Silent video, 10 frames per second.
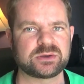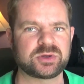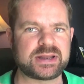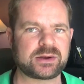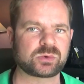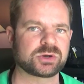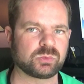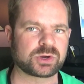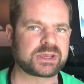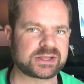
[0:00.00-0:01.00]
but now
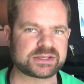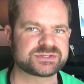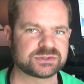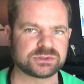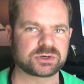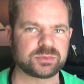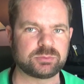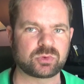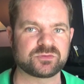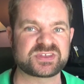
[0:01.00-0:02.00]
we're getting into a little bit
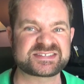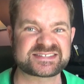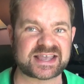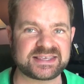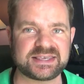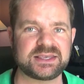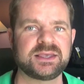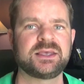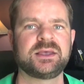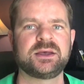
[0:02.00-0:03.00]
more of the psyche